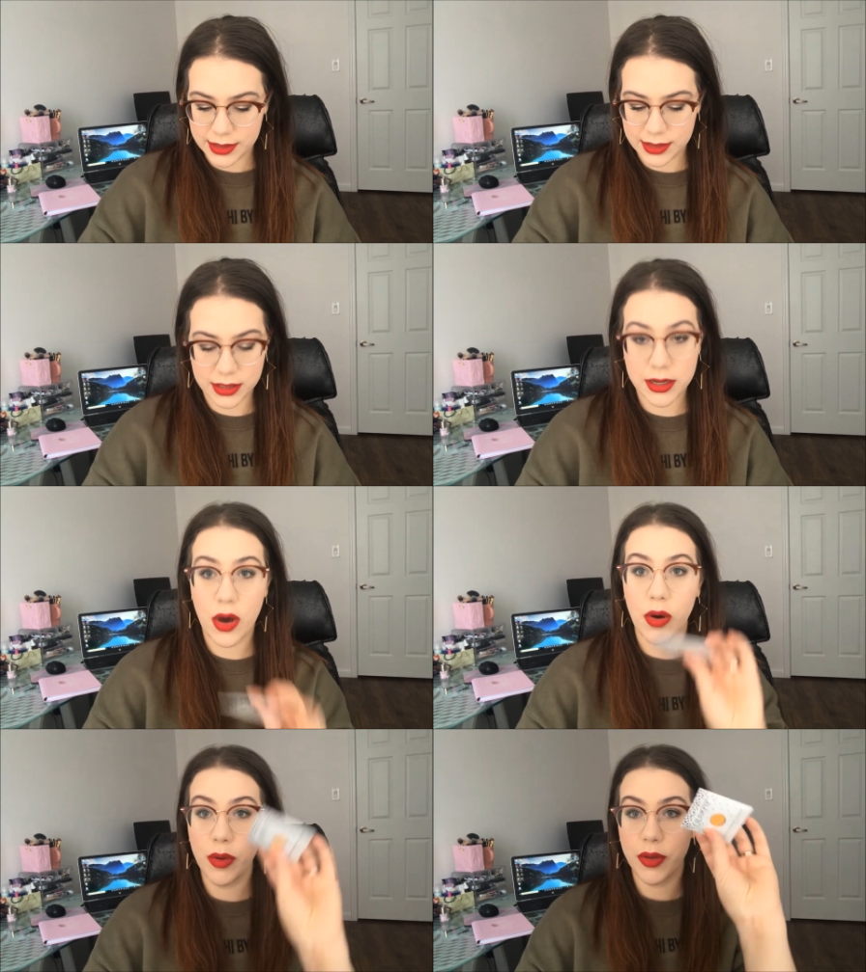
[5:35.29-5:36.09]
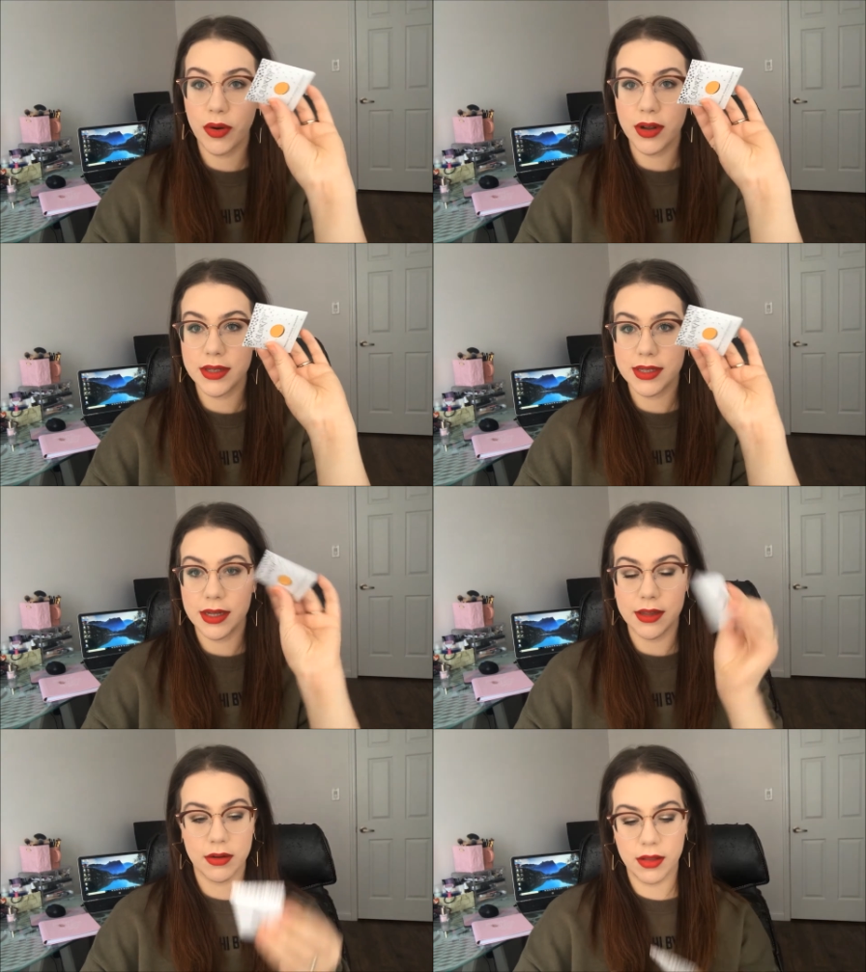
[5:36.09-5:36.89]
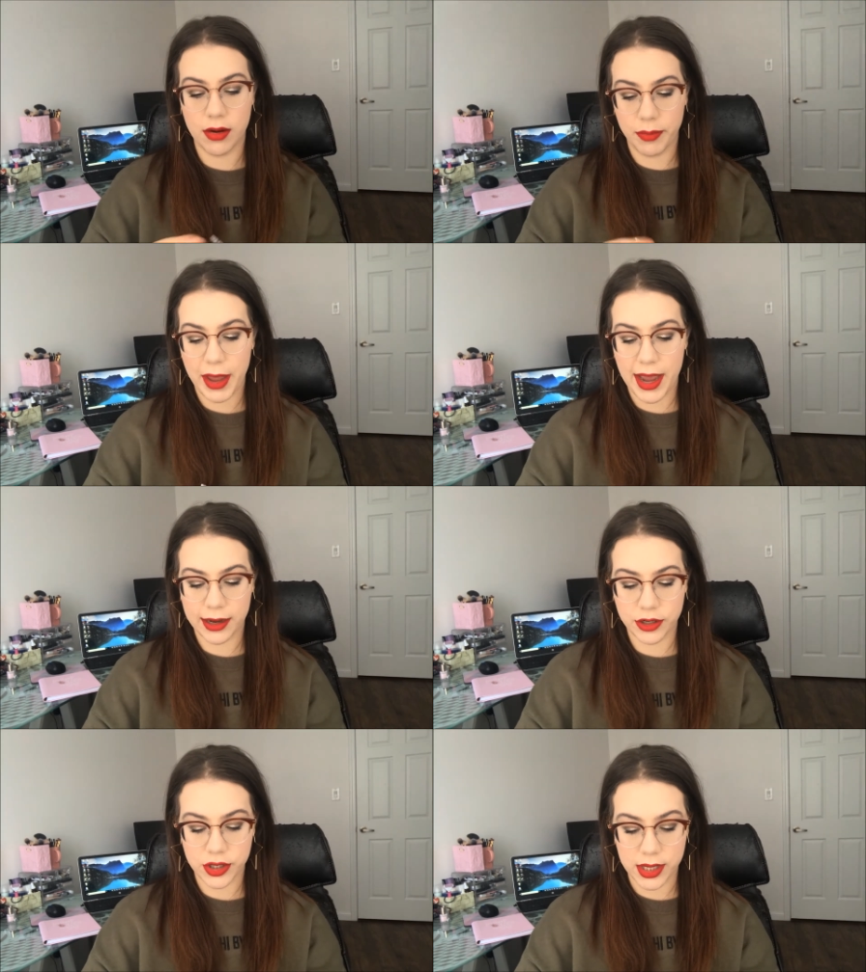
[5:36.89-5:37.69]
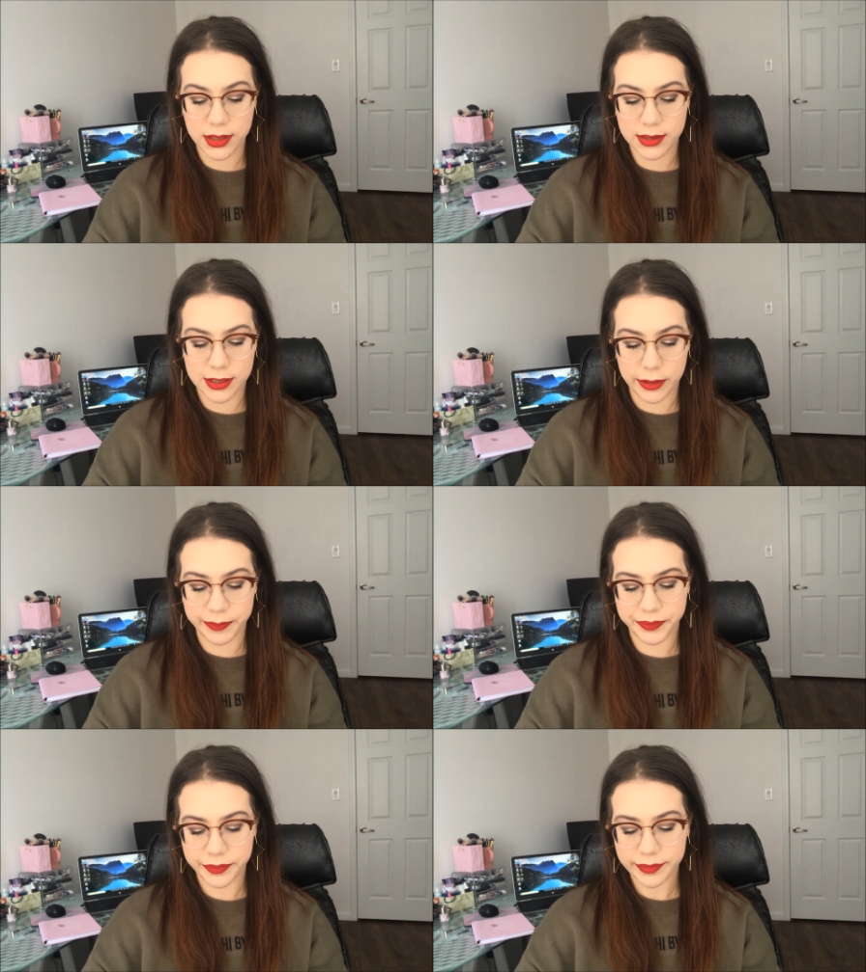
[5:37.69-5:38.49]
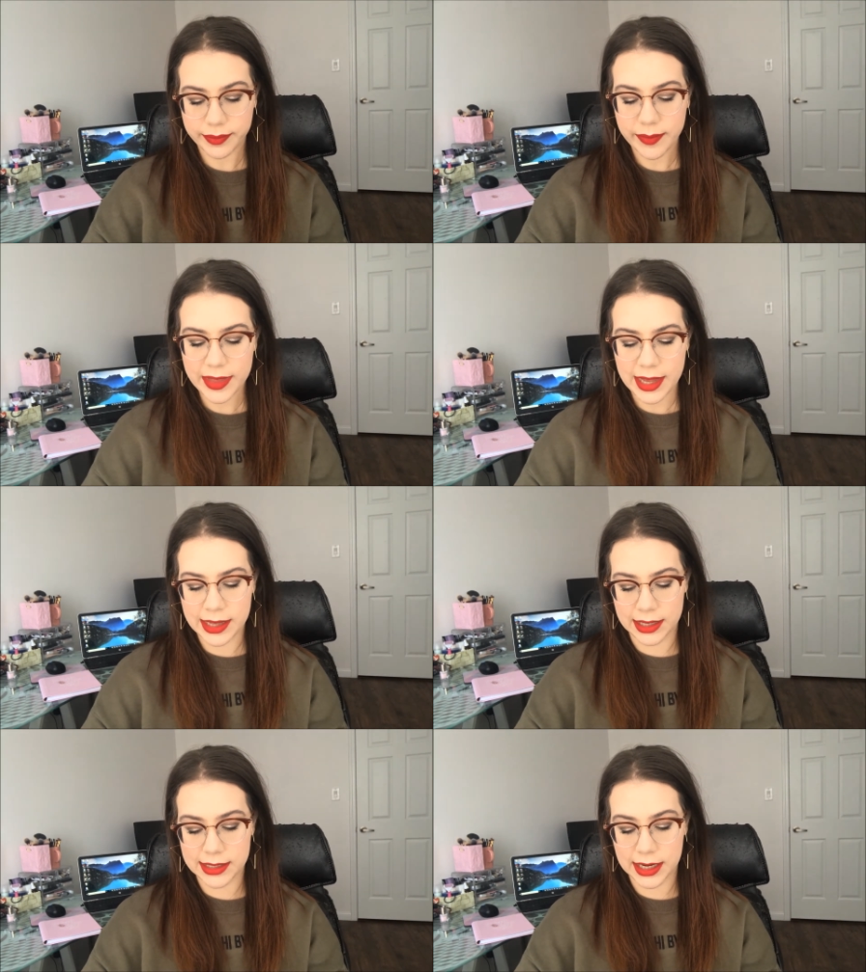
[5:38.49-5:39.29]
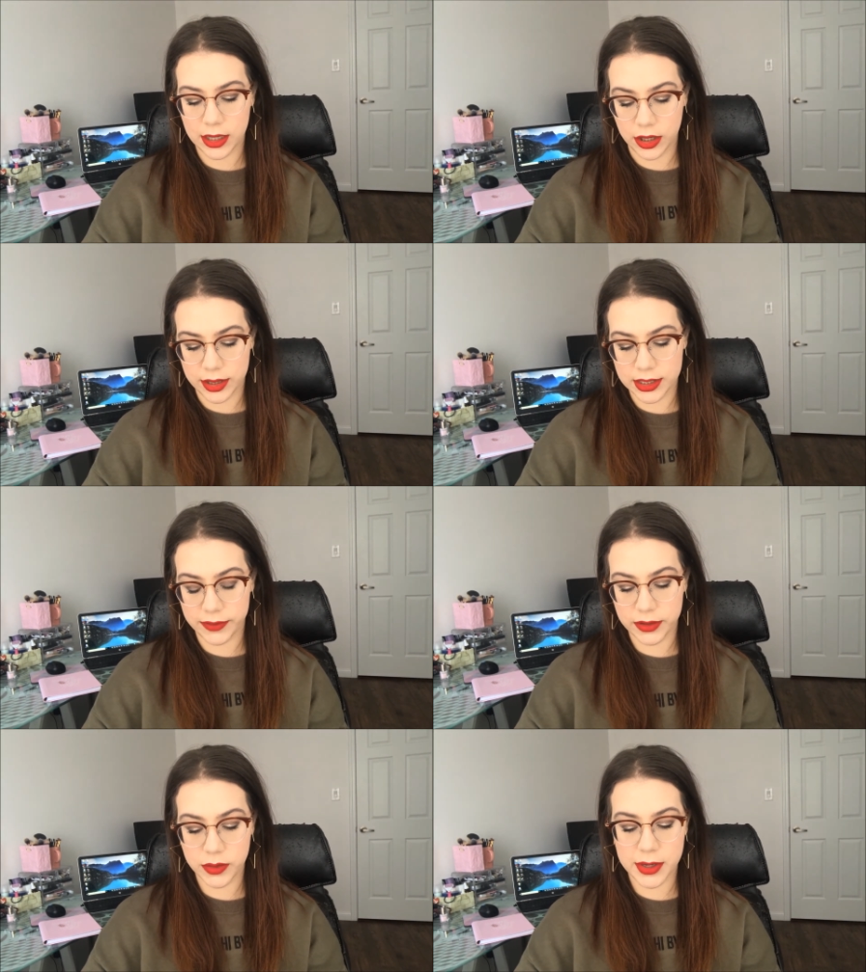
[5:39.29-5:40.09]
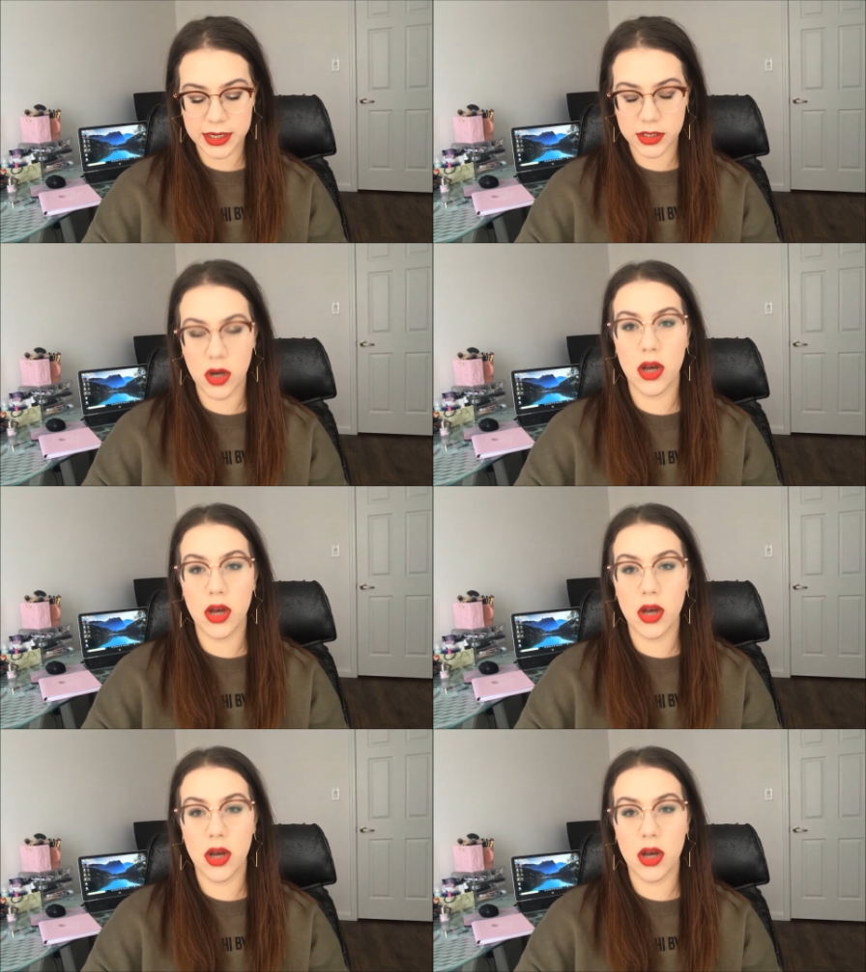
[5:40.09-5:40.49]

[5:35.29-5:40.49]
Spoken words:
So they're all still in their little packaging. So let's take a look. This first one is